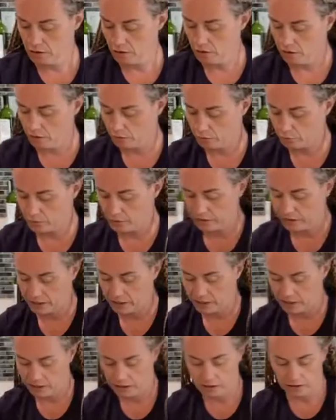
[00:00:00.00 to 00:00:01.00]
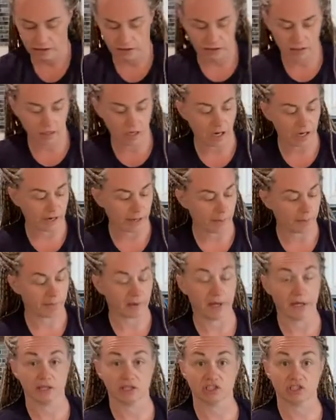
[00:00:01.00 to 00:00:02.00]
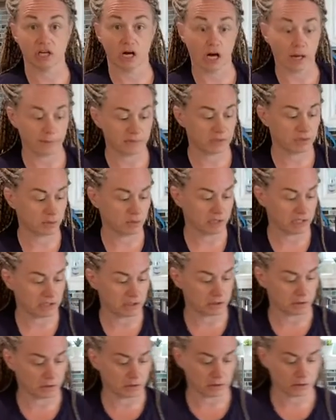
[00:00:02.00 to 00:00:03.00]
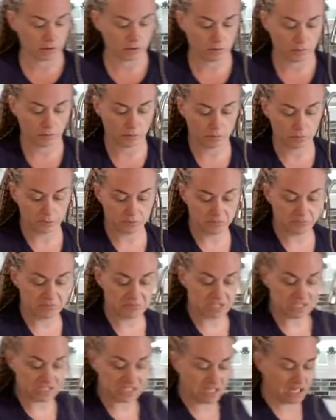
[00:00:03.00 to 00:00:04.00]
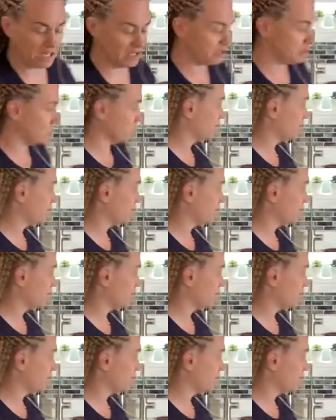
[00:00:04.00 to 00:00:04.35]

already cut up and chopped when you're busy and don't